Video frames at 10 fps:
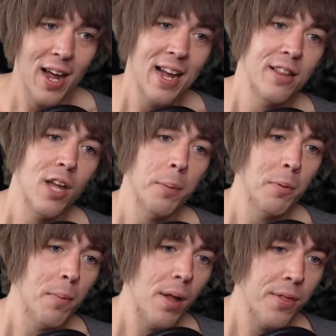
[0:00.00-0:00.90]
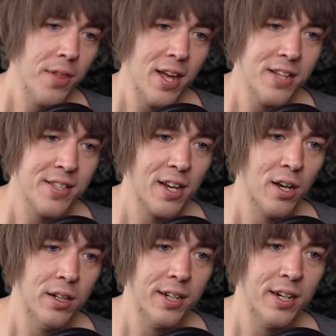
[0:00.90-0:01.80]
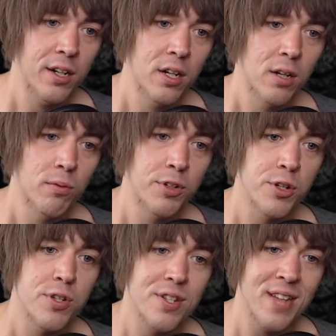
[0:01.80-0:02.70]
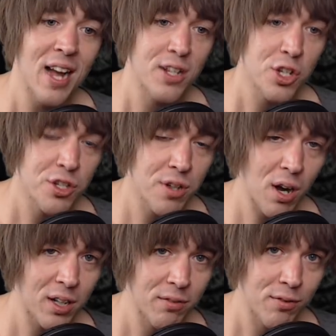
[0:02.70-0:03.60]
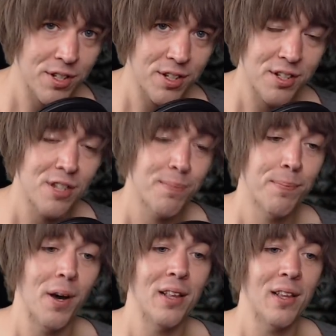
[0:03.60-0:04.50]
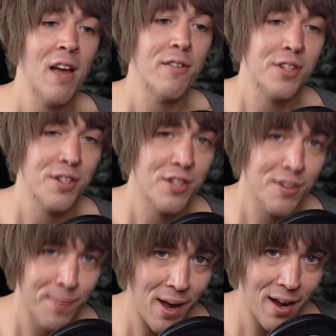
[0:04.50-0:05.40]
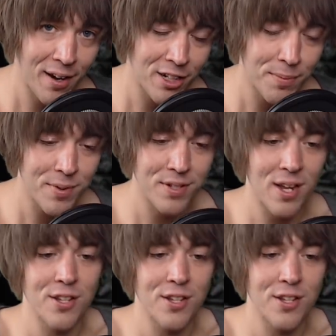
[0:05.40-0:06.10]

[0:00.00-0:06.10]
And double month, as they call it here, reduces not just dark resistance, but light resistance by 100%.